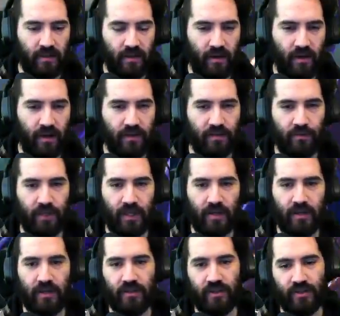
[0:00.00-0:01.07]
all right, so we got an
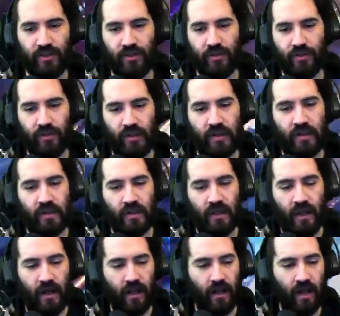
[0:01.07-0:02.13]
additional
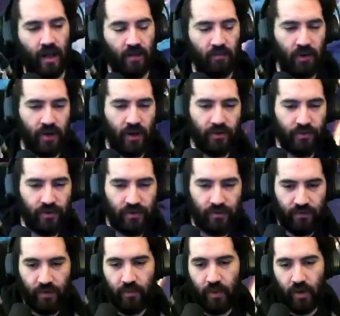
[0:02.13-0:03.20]
100
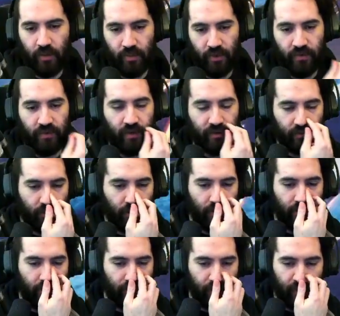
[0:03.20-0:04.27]
from our previous run
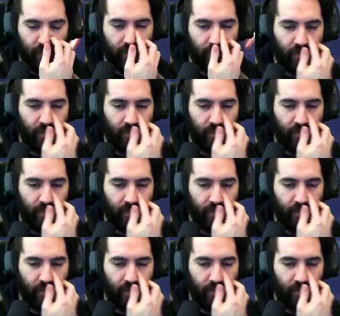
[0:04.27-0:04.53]
that we did